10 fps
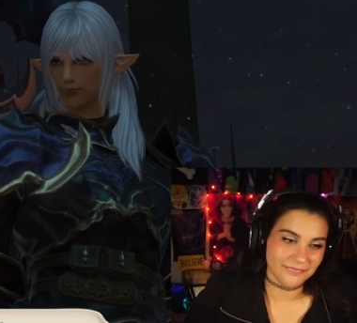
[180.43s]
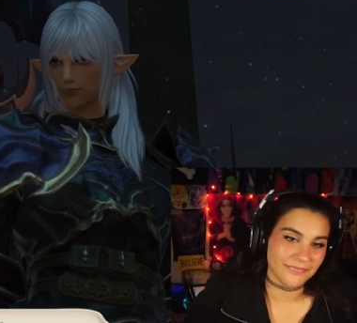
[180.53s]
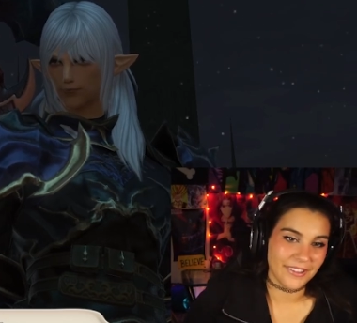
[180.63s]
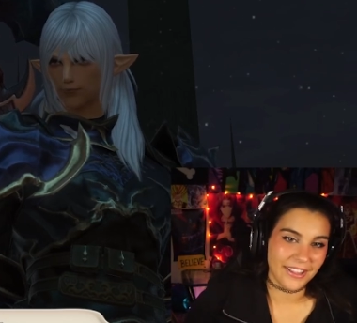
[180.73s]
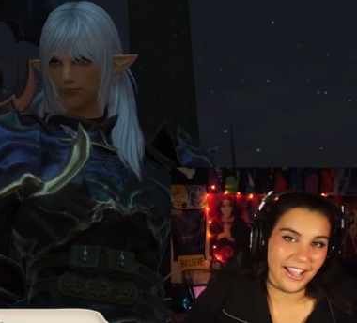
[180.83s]

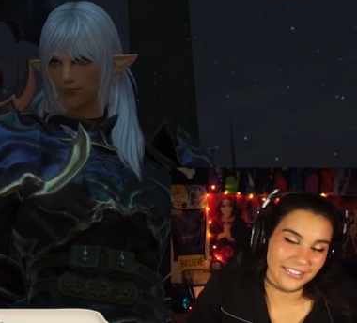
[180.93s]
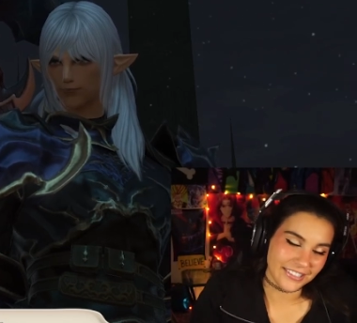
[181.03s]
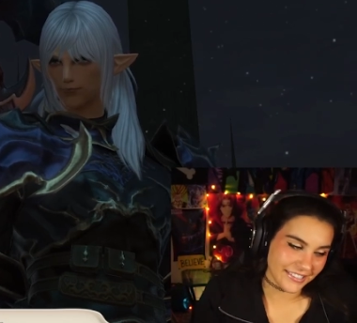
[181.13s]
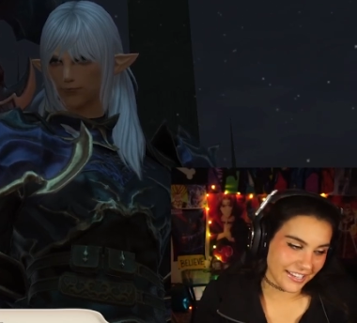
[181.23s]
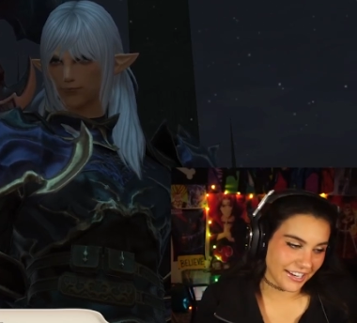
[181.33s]

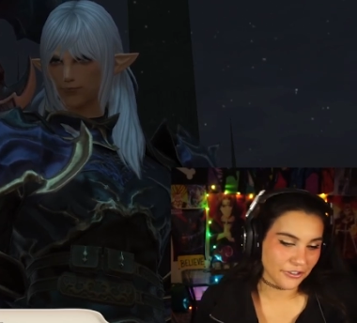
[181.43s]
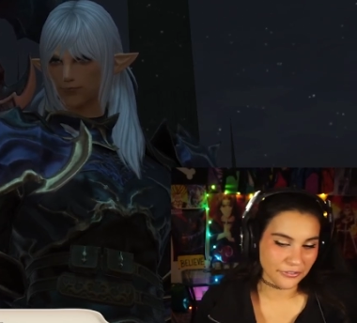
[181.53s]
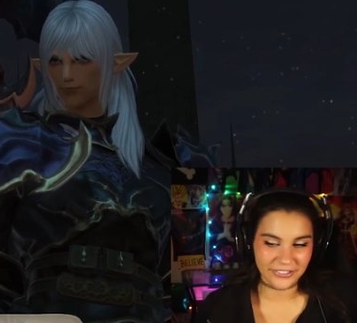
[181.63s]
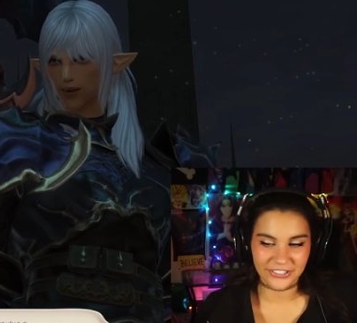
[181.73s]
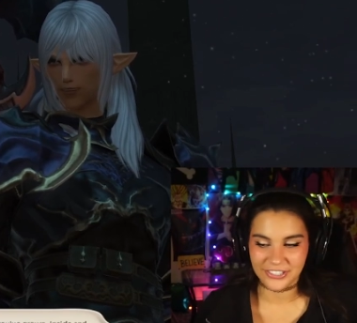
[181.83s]
Speaker 1: Alizé
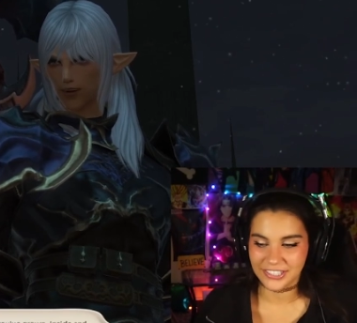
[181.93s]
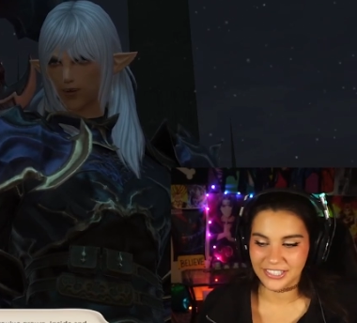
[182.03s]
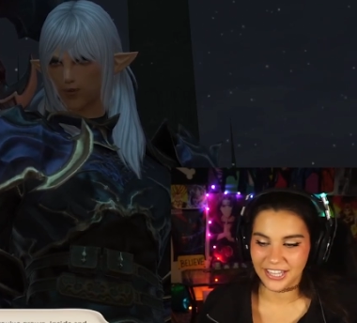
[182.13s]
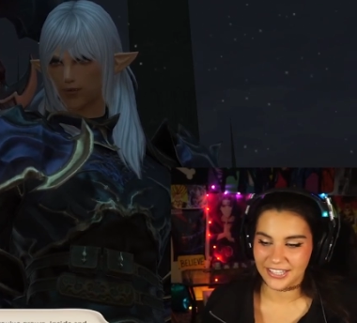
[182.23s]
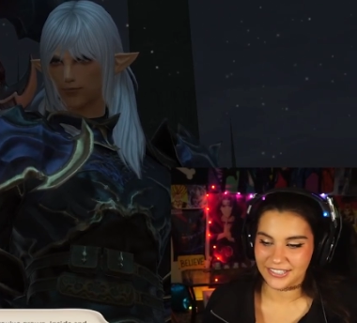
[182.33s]
officially
Speaker 2: well,
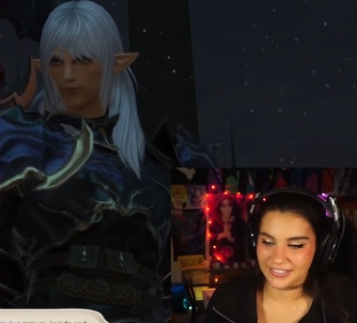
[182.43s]
hates